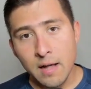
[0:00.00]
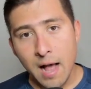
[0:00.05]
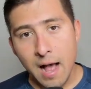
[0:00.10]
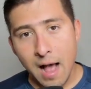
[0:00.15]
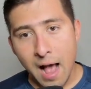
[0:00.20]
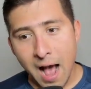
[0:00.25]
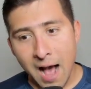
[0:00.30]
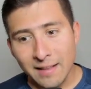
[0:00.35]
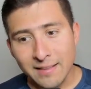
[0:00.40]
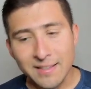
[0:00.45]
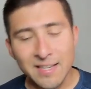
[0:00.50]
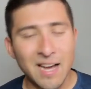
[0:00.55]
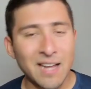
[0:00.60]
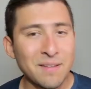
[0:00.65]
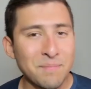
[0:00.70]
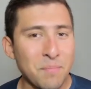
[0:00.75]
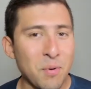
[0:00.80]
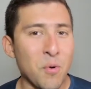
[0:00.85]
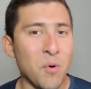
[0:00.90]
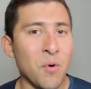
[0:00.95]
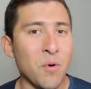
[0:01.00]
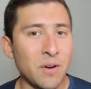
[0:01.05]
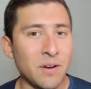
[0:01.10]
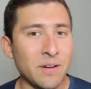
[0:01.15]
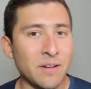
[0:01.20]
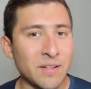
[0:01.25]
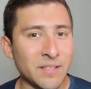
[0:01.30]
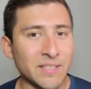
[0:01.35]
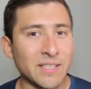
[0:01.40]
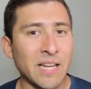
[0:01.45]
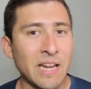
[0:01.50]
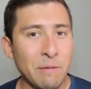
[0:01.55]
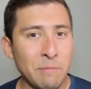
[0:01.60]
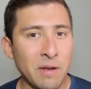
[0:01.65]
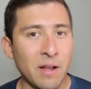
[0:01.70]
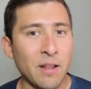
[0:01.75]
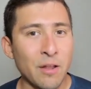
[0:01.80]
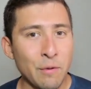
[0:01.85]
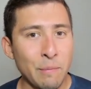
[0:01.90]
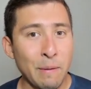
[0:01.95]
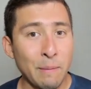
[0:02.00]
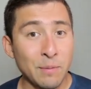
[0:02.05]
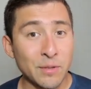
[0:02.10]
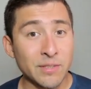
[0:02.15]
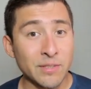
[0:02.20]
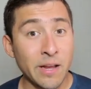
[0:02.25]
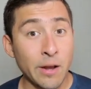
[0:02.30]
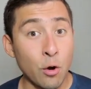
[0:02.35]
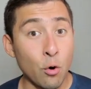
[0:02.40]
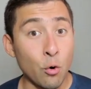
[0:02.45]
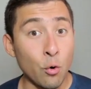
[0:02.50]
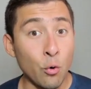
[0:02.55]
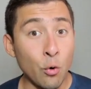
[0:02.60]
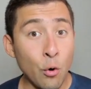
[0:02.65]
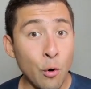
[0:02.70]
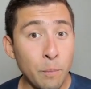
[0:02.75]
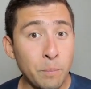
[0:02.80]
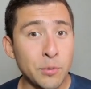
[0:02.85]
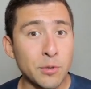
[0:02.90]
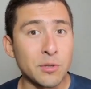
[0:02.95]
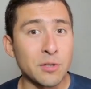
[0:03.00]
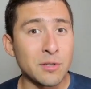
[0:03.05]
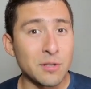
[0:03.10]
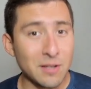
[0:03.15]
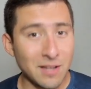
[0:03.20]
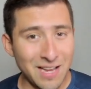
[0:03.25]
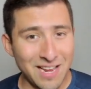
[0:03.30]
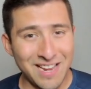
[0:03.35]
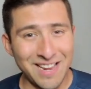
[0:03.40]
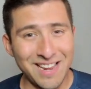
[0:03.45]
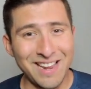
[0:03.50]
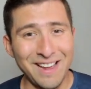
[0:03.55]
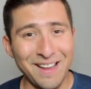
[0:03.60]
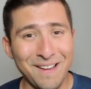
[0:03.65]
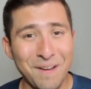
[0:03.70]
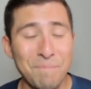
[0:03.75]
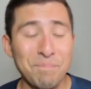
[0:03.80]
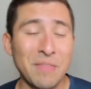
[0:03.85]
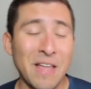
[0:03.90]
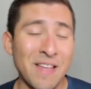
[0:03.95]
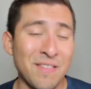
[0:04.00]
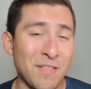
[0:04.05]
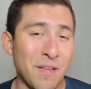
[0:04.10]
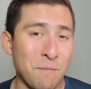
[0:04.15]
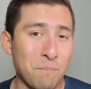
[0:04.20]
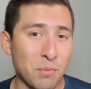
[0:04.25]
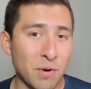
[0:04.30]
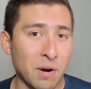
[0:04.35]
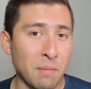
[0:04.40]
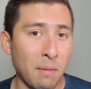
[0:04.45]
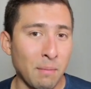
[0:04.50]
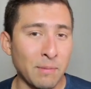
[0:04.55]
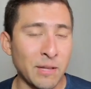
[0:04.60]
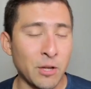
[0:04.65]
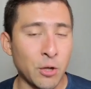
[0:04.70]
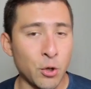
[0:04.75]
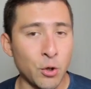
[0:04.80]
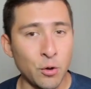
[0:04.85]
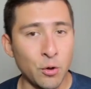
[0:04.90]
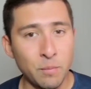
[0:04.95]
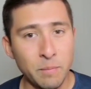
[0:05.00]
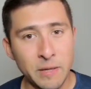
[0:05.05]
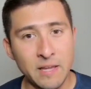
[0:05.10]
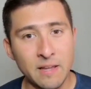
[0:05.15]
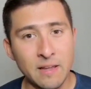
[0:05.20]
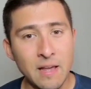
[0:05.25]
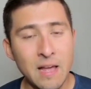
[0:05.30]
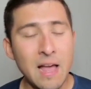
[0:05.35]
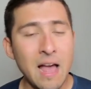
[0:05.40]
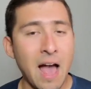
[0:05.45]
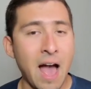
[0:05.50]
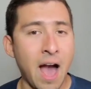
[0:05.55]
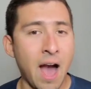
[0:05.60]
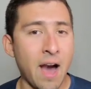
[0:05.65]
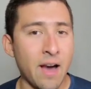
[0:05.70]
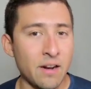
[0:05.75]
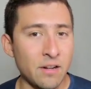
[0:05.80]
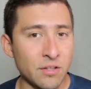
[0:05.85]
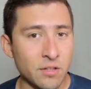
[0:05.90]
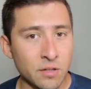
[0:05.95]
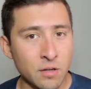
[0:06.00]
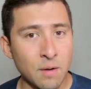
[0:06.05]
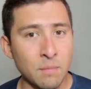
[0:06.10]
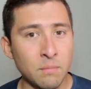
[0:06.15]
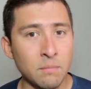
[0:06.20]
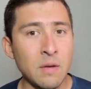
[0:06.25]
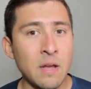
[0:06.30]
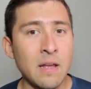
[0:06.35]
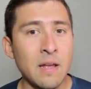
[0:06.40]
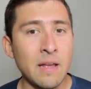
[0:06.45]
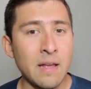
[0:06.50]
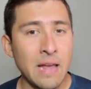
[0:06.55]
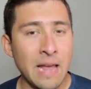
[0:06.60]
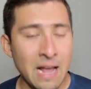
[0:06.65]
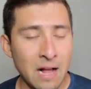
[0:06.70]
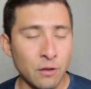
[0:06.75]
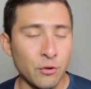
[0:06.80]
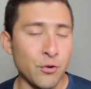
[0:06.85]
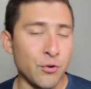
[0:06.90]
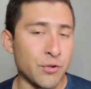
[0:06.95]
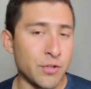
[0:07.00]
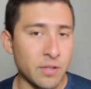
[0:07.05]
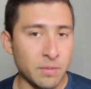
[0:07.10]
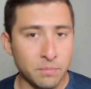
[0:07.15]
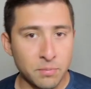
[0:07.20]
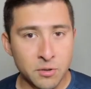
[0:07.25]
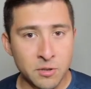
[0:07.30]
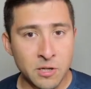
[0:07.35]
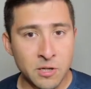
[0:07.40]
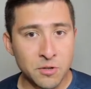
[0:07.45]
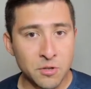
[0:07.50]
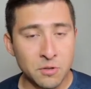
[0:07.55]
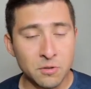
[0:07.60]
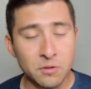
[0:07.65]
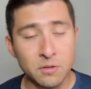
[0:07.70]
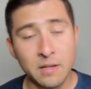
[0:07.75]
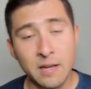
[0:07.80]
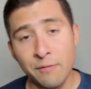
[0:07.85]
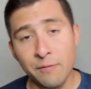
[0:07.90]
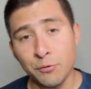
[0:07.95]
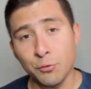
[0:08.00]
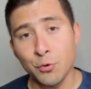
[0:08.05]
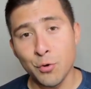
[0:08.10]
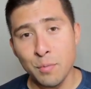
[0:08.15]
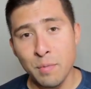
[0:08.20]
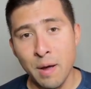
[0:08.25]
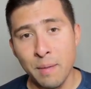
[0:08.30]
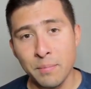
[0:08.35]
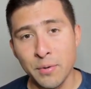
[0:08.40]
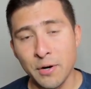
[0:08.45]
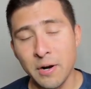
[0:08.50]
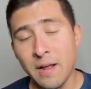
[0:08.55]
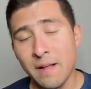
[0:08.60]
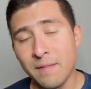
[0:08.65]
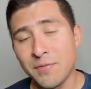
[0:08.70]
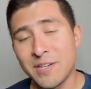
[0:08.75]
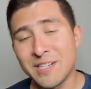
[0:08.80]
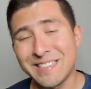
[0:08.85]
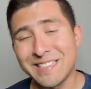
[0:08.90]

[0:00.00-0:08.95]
at that point, there's going to be a lot of people saying, oops, and they probably could be adding some LUNC positions. You have to remember, there's